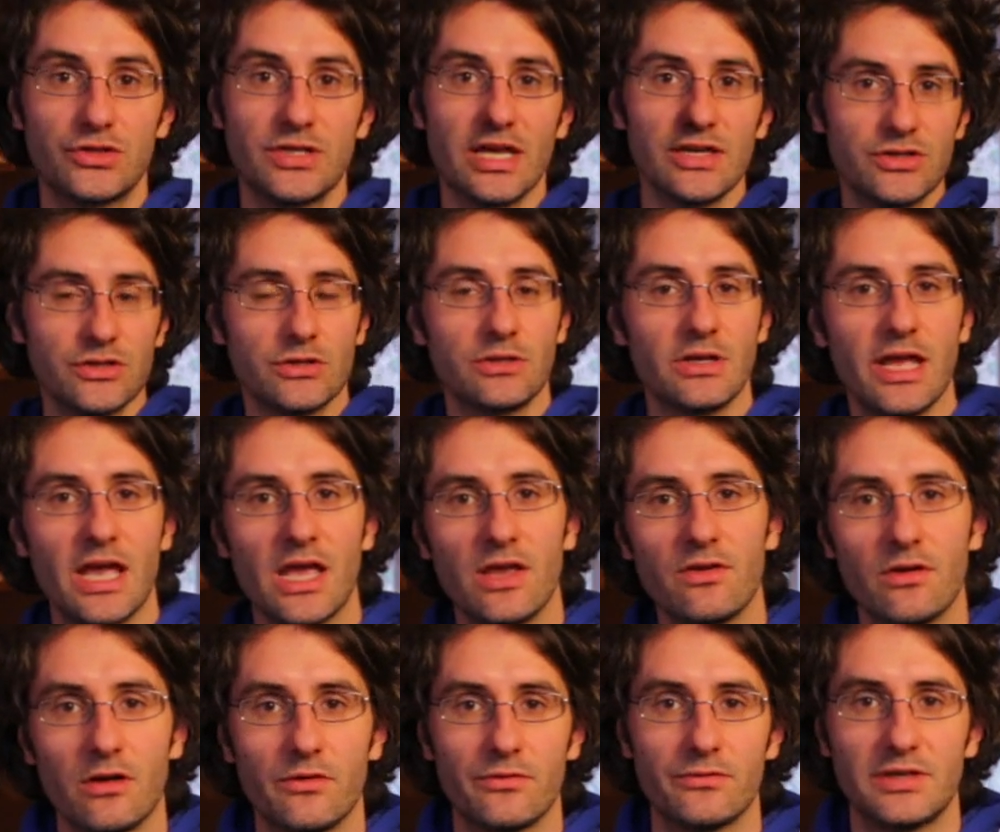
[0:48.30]
Section A
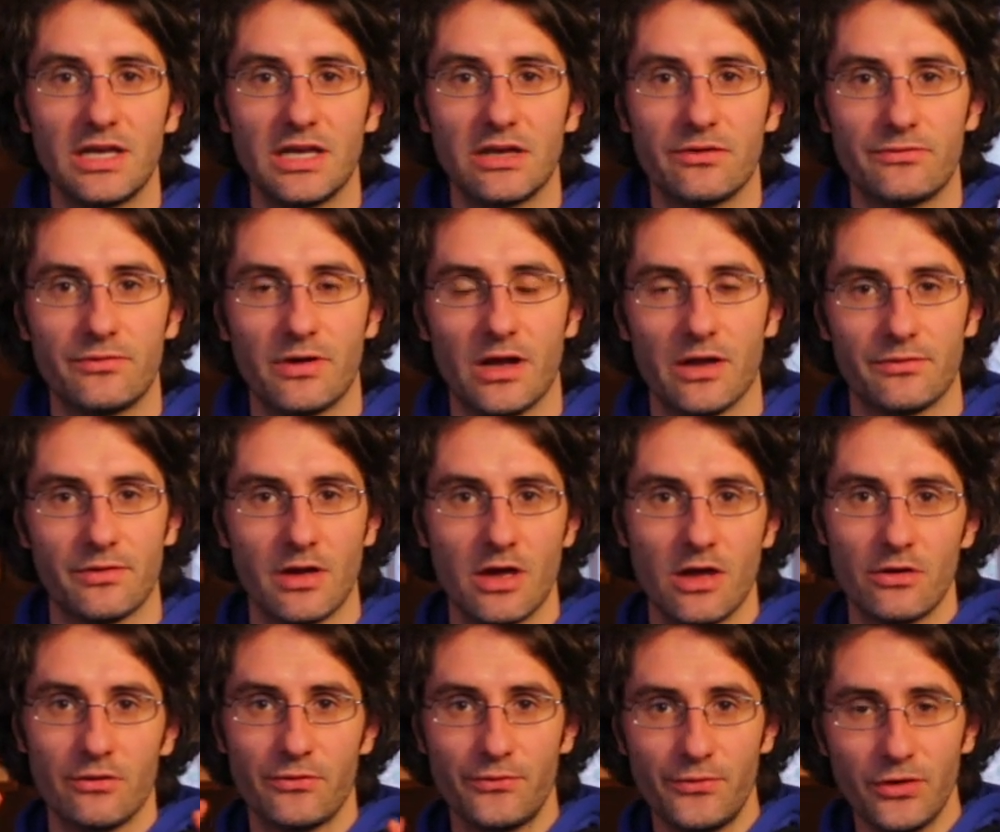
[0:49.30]
of take five.
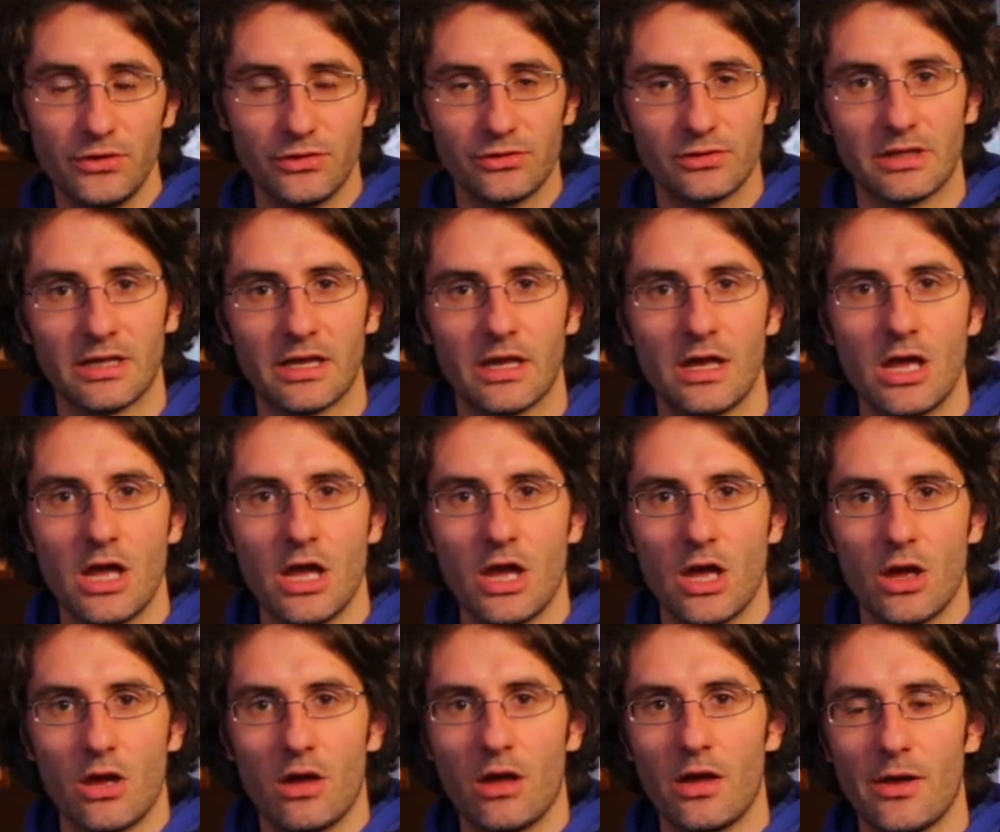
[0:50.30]
Firstly,
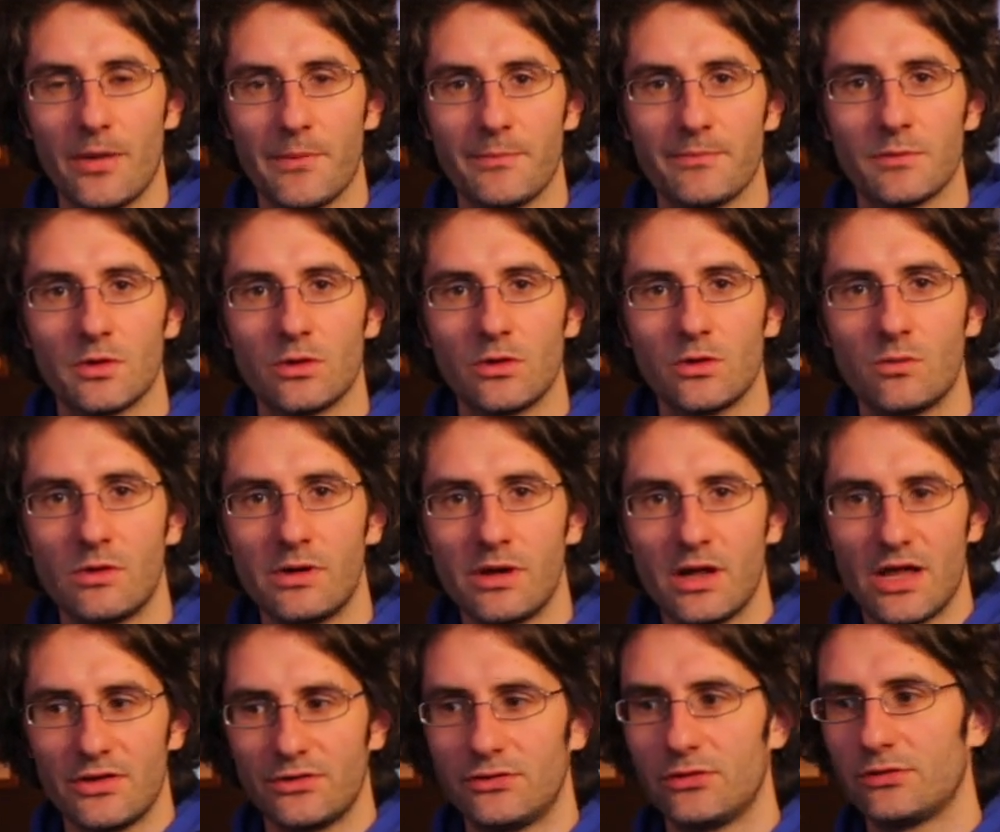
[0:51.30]
um, you want
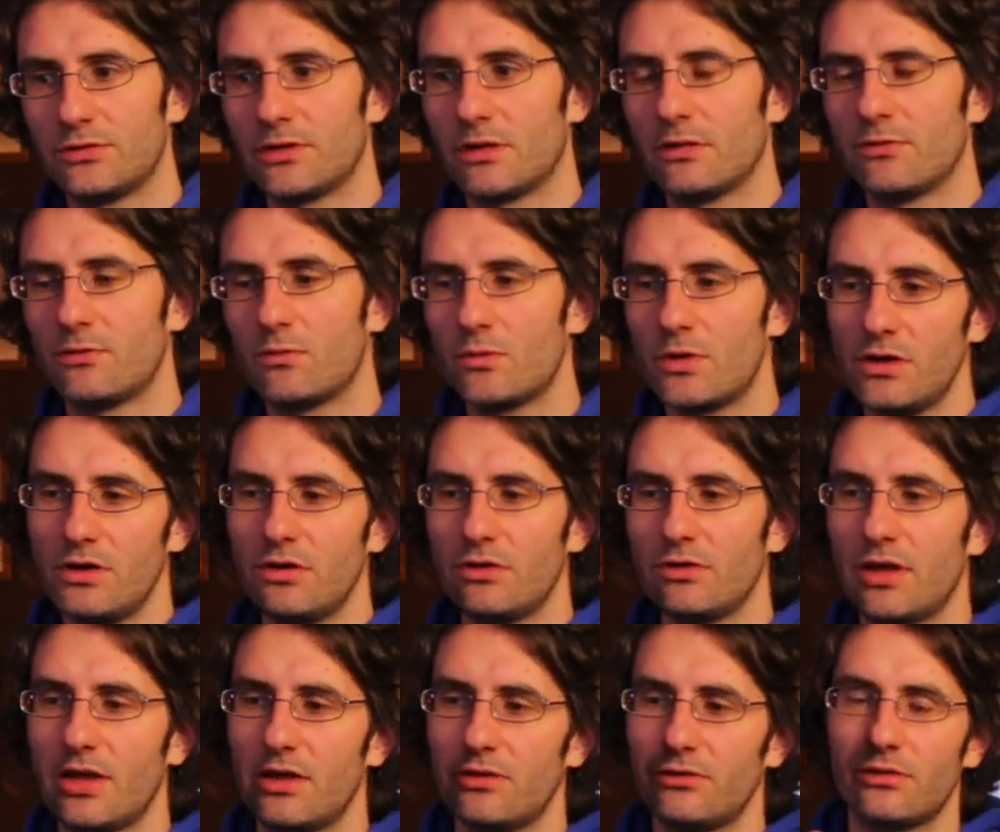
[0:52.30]
to ask yourself, where
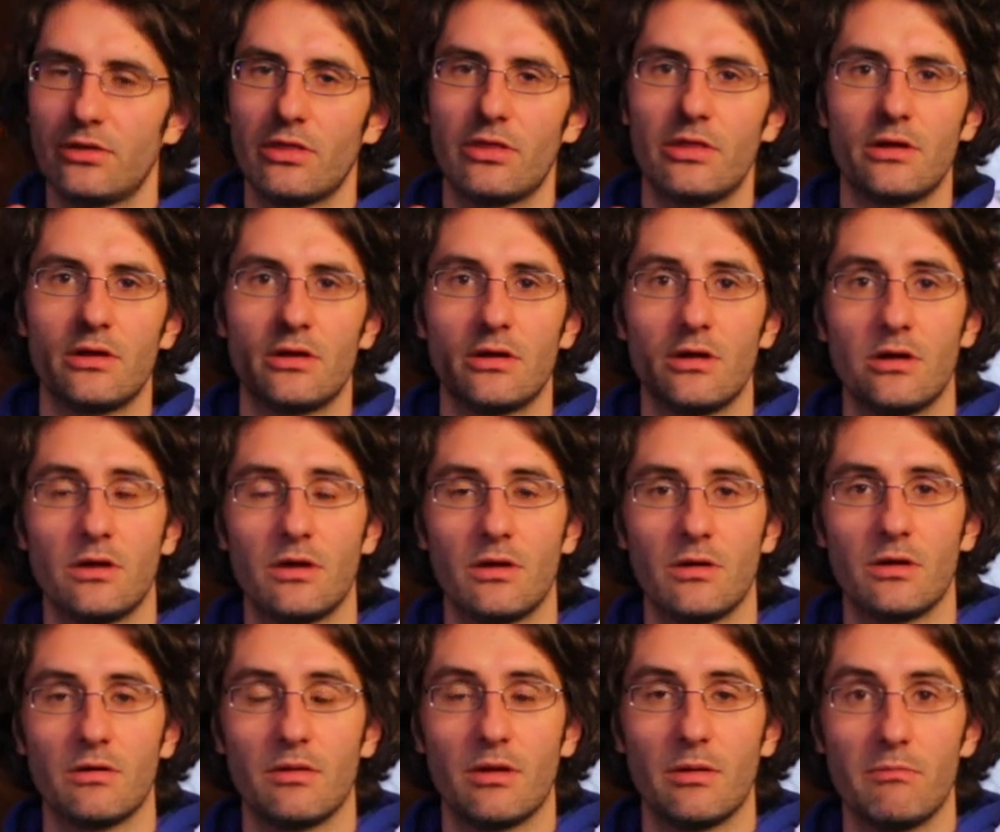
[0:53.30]
is the
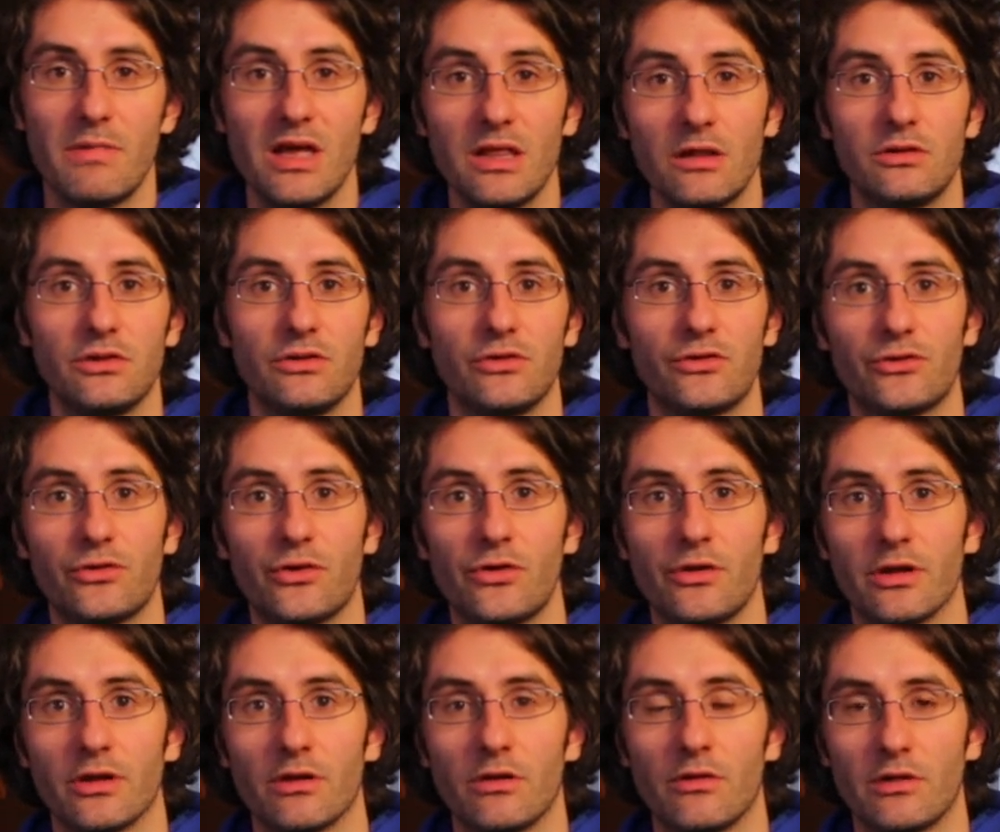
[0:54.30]
melody
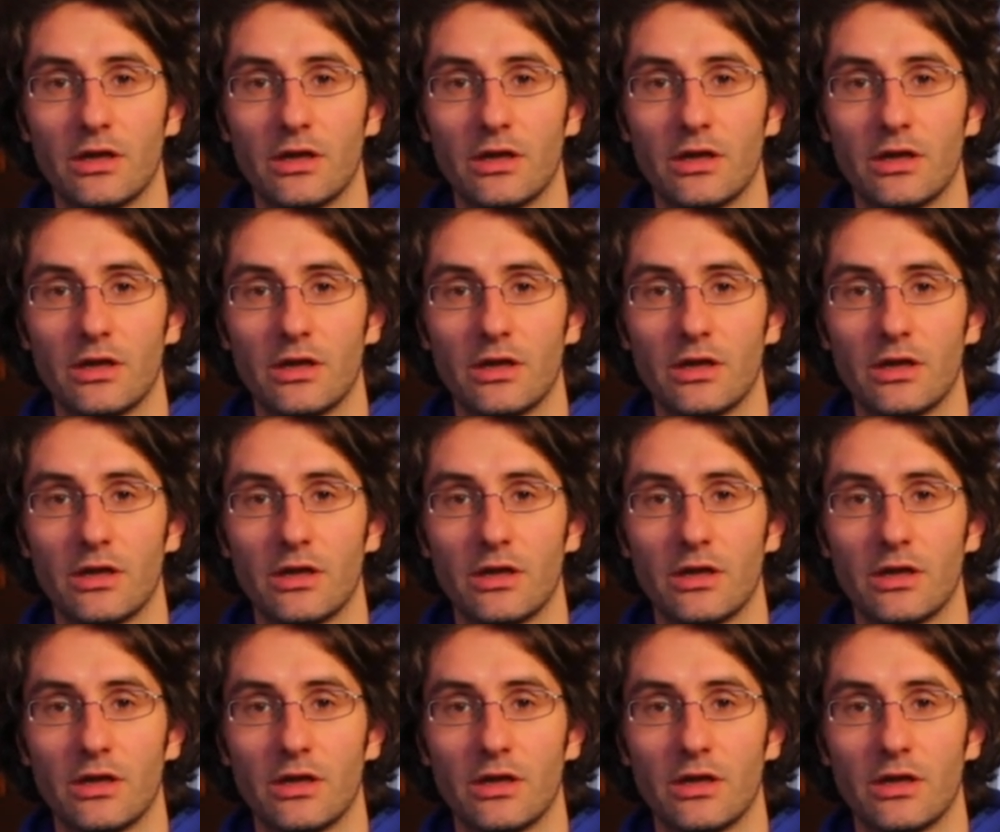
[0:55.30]
starting?